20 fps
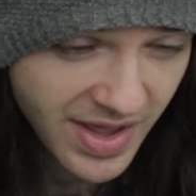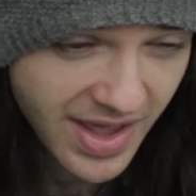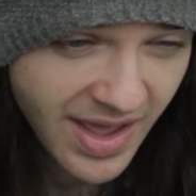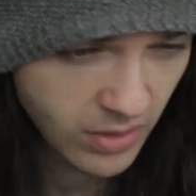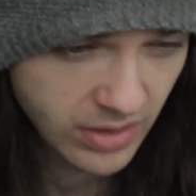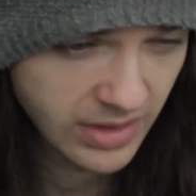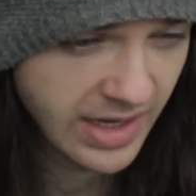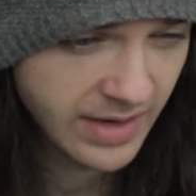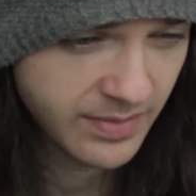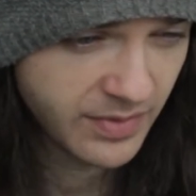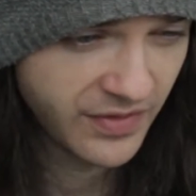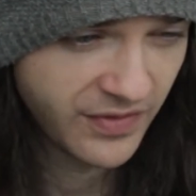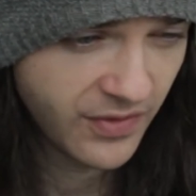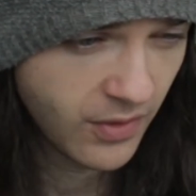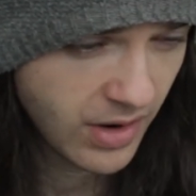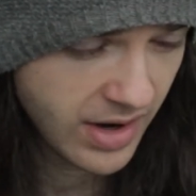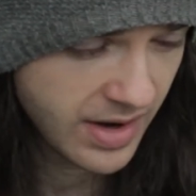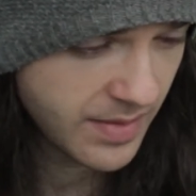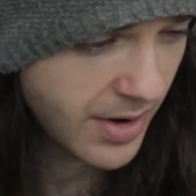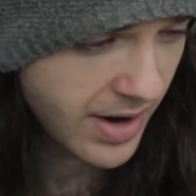or like
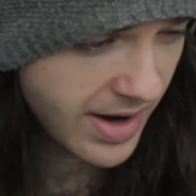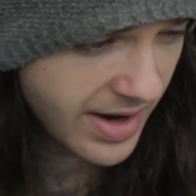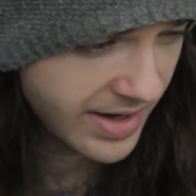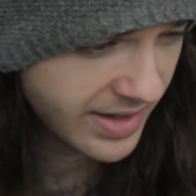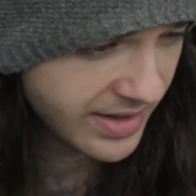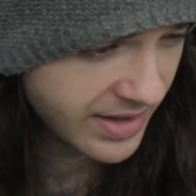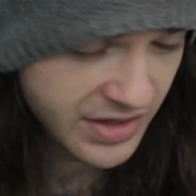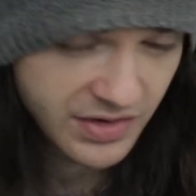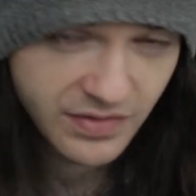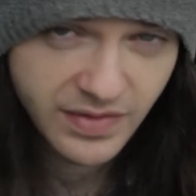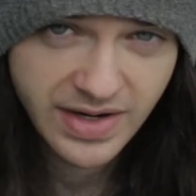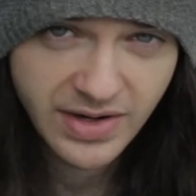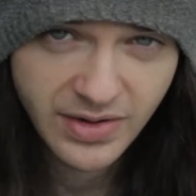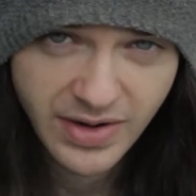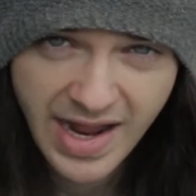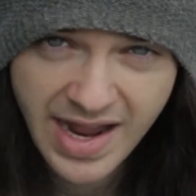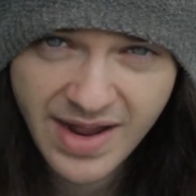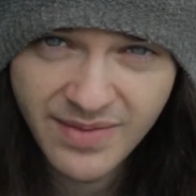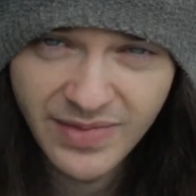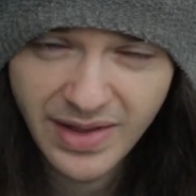before I buy a new video
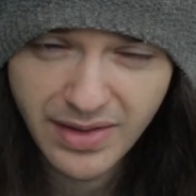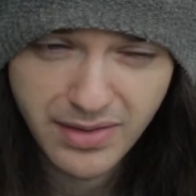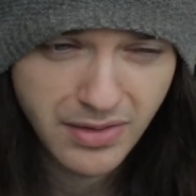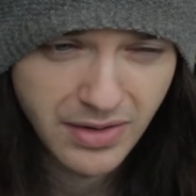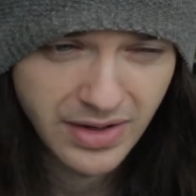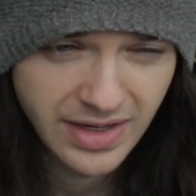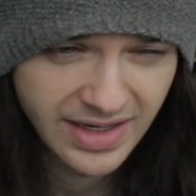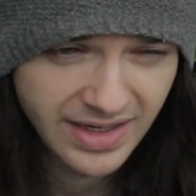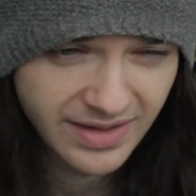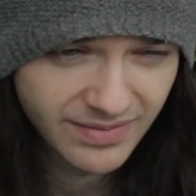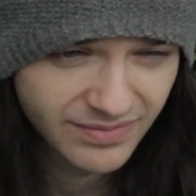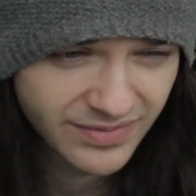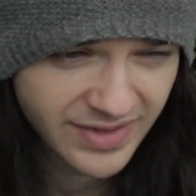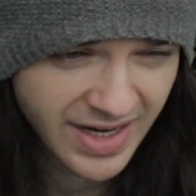game that's going to